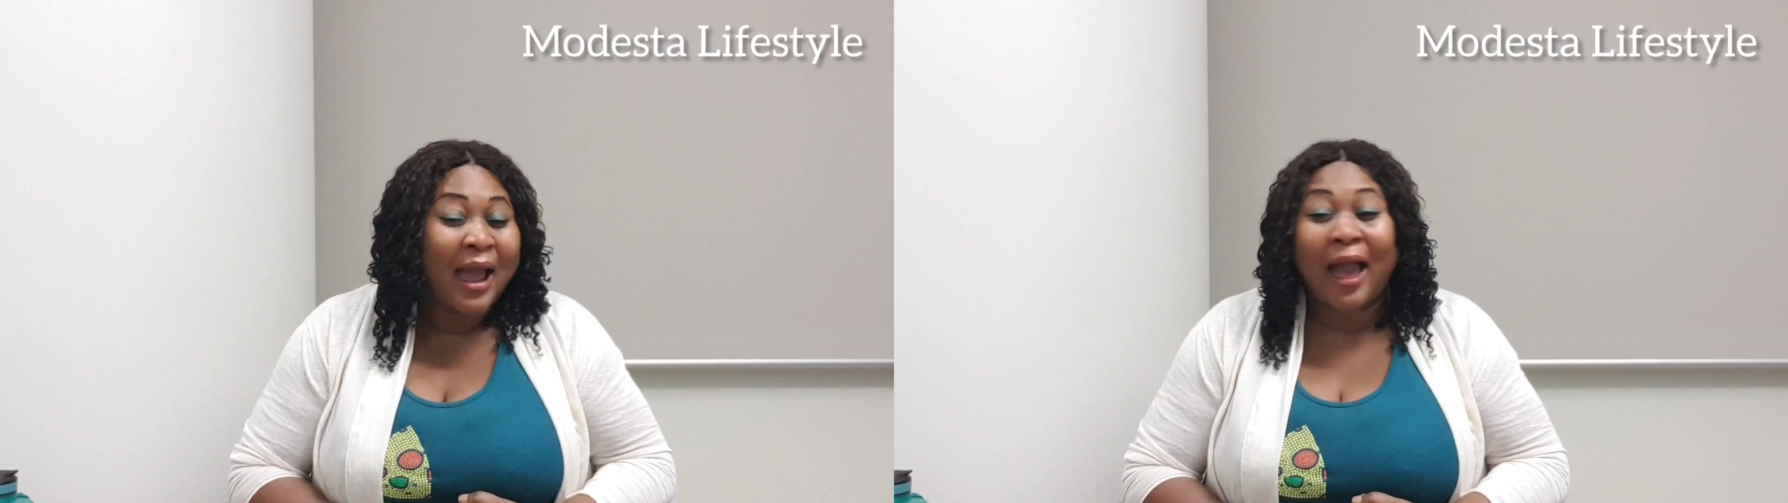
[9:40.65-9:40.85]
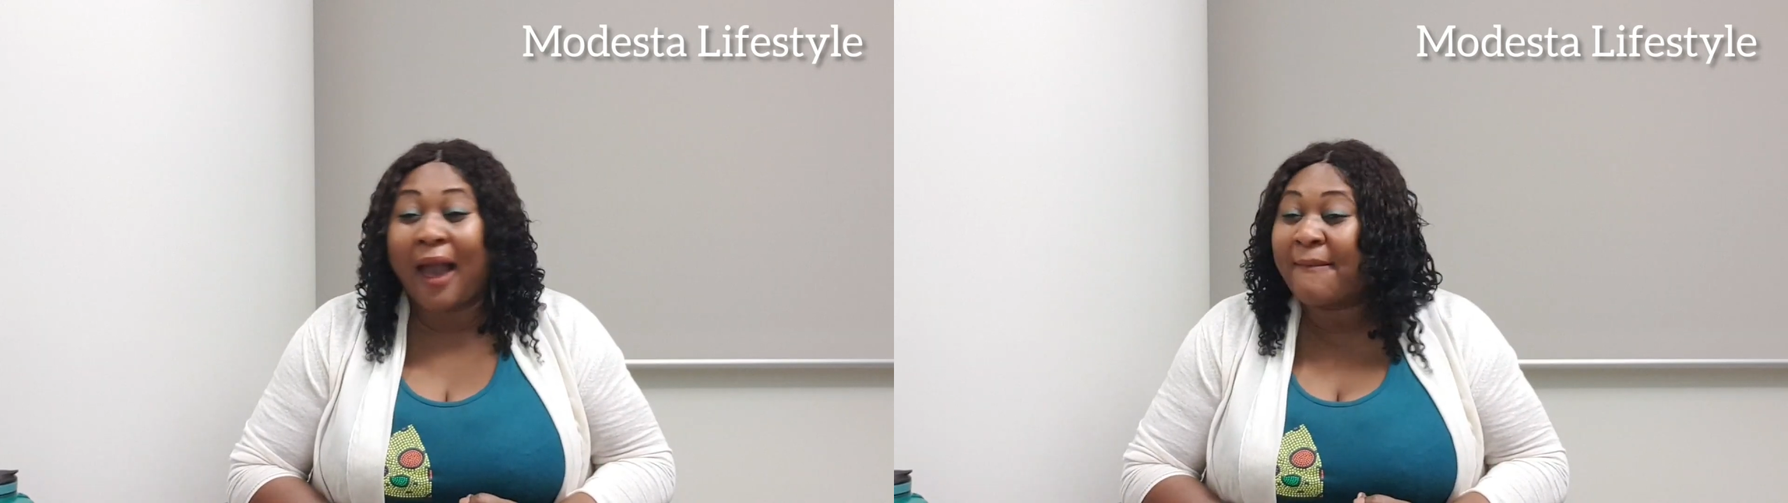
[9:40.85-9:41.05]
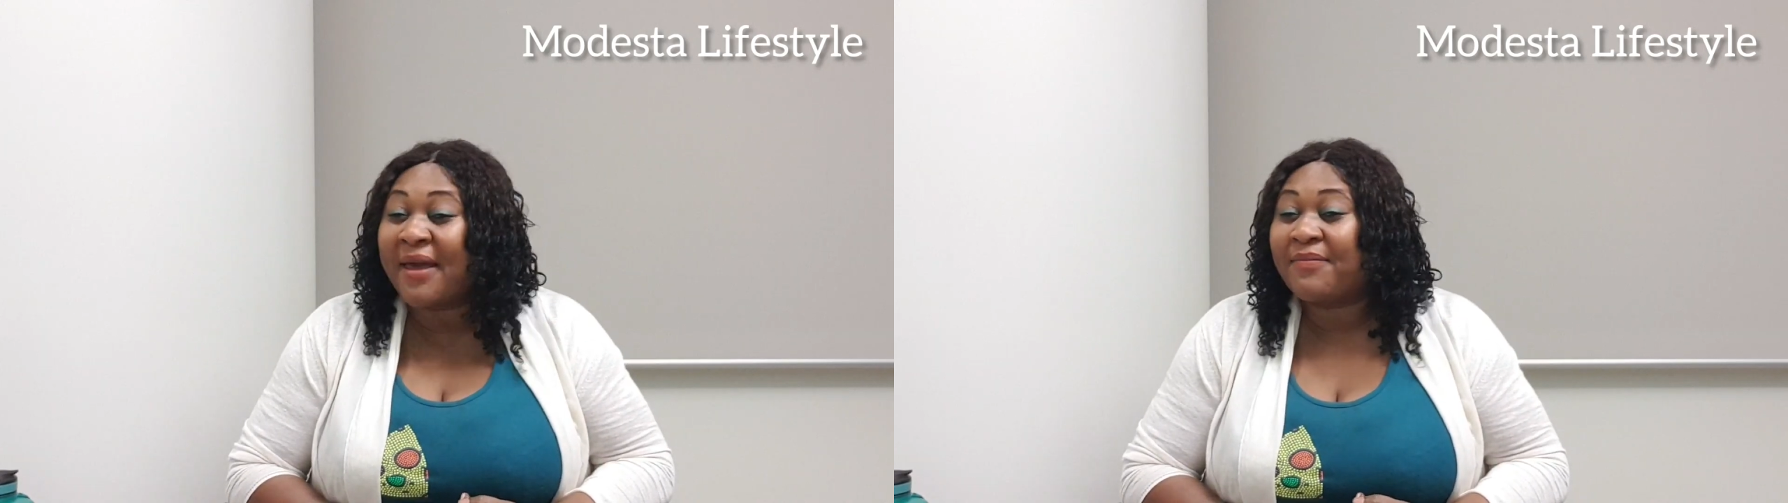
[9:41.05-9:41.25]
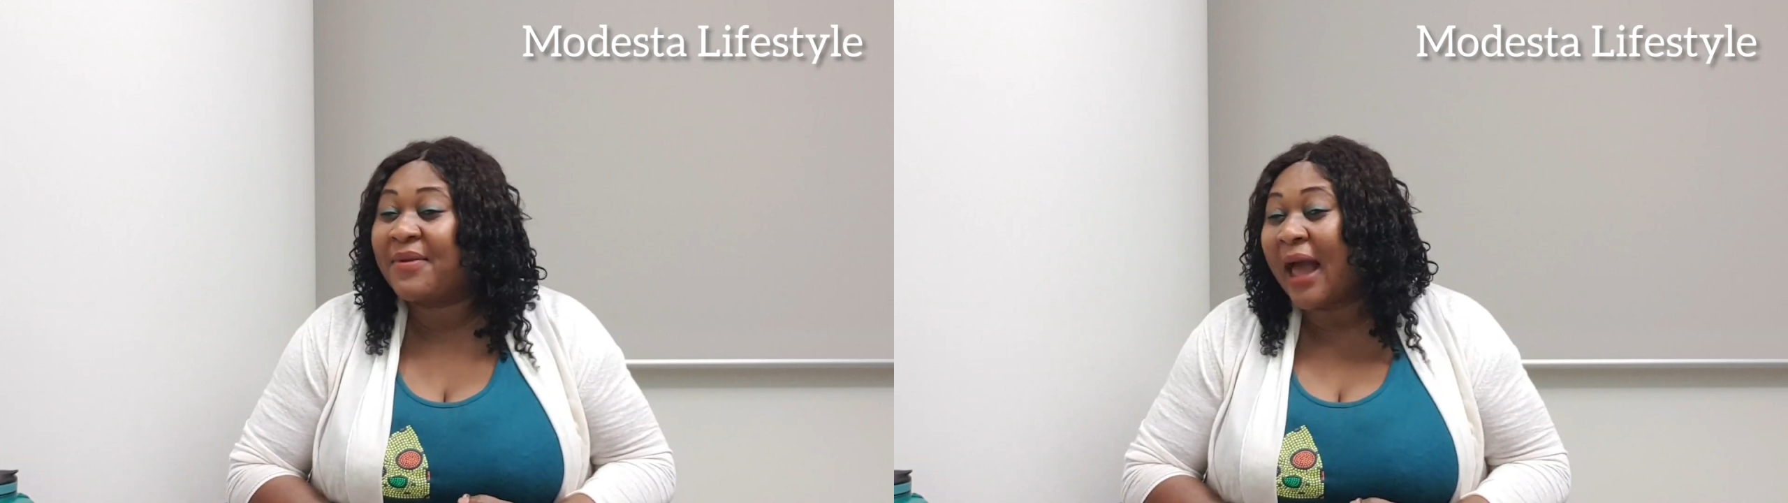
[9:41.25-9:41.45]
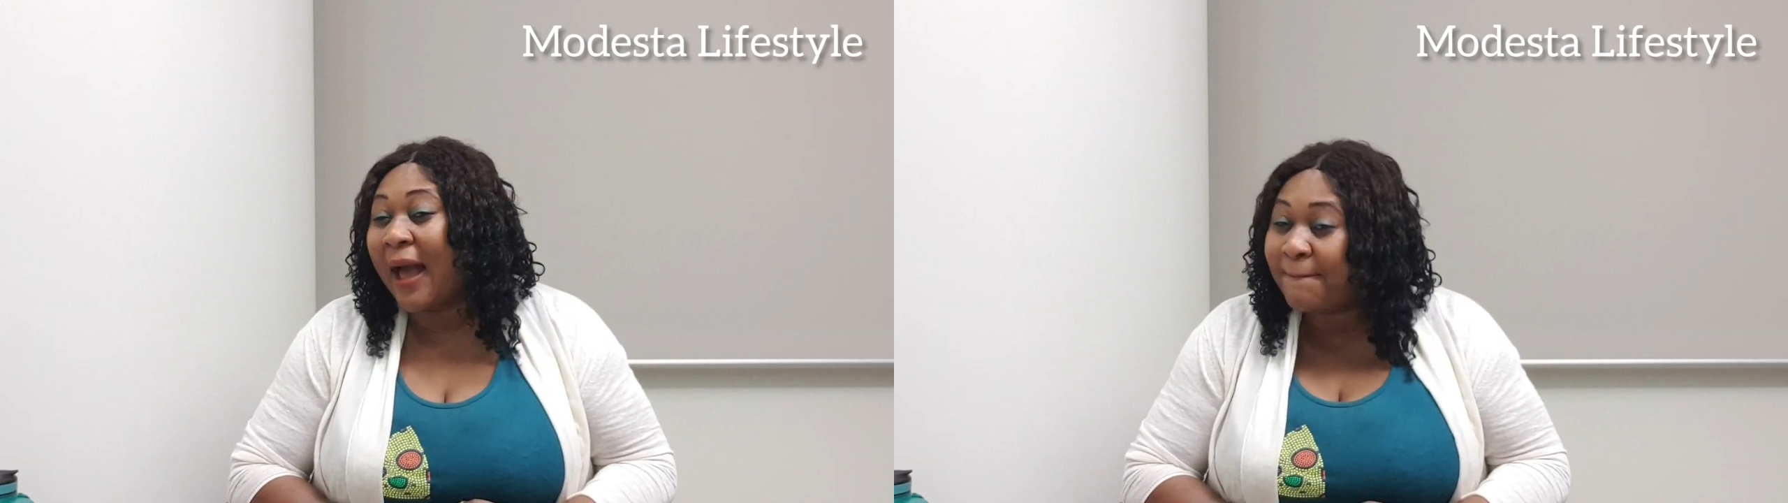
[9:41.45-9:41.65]
I may be
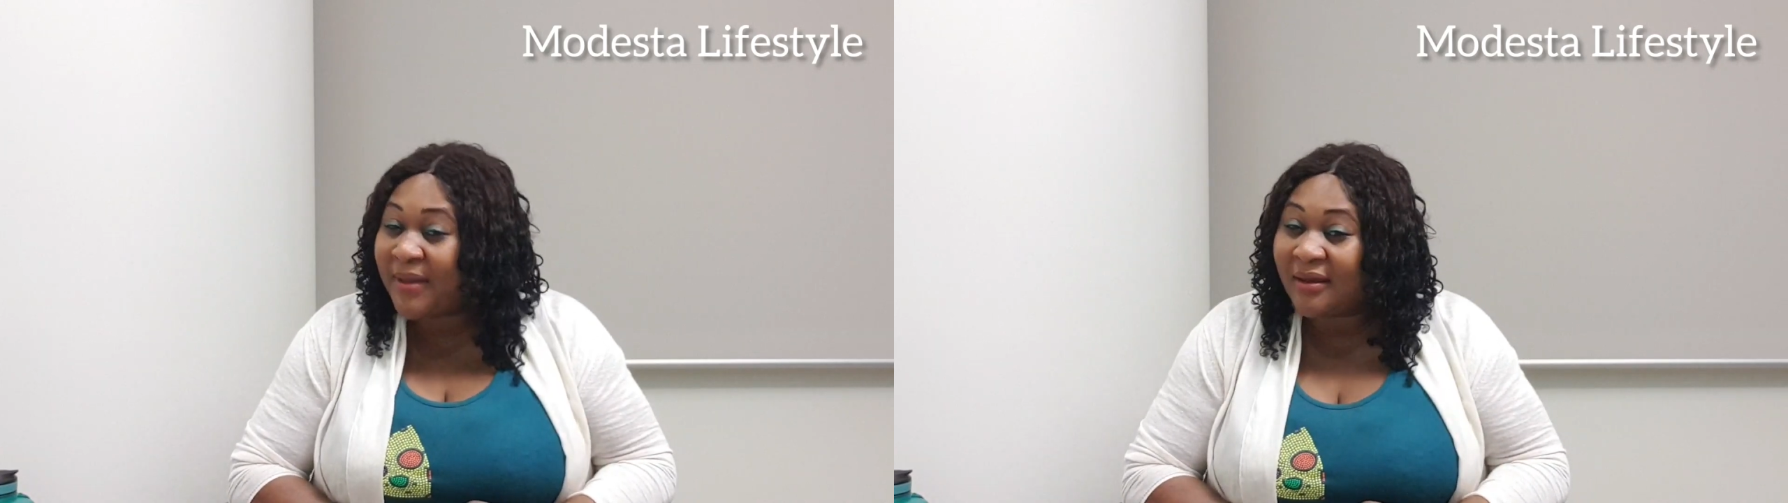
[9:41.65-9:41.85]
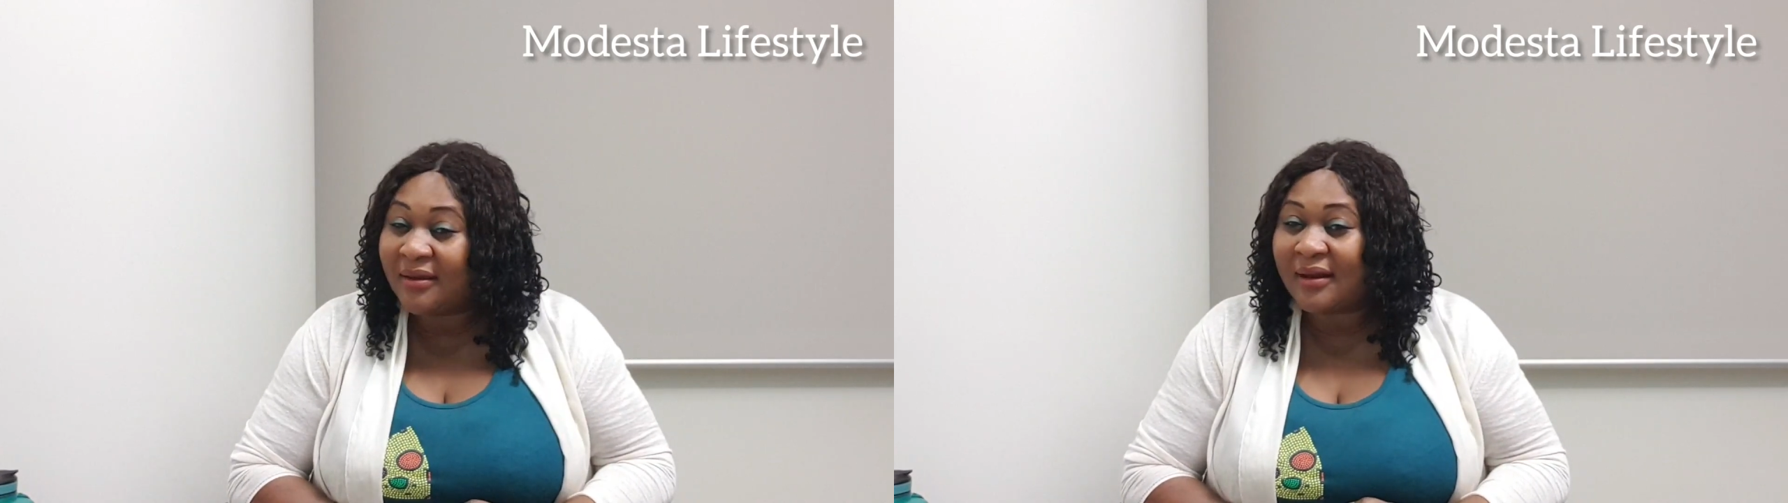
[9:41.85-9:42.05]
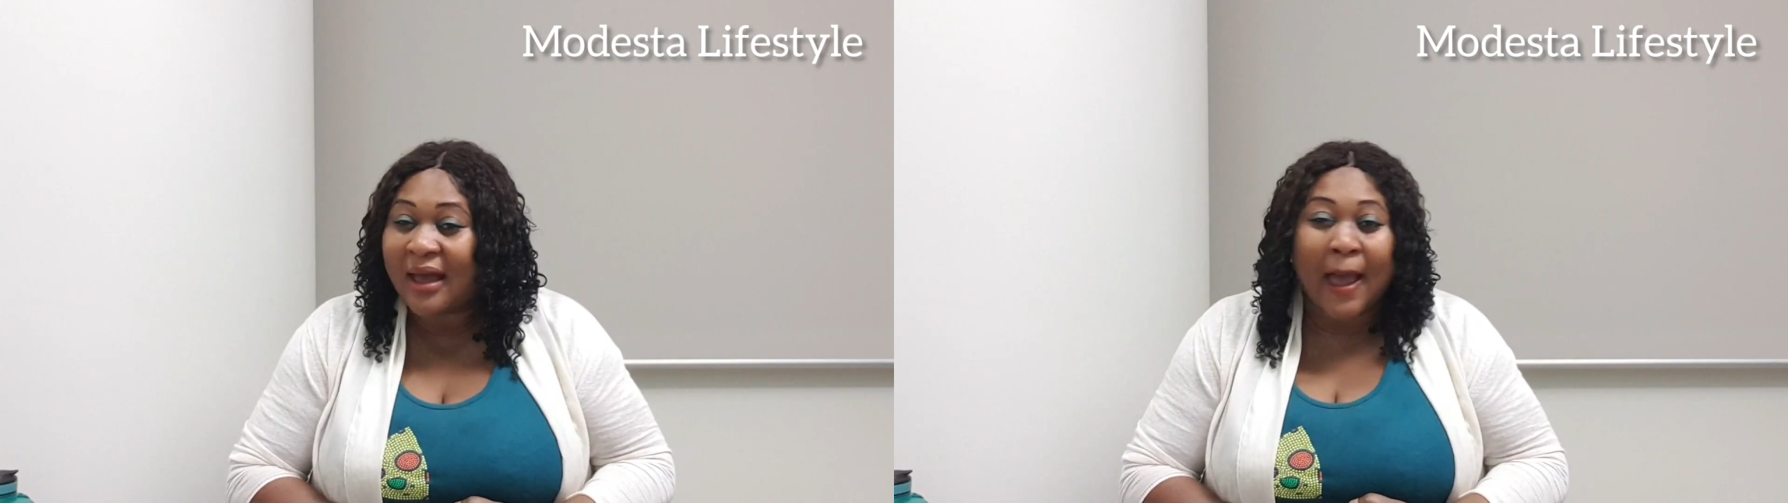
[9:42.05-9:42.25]
happy,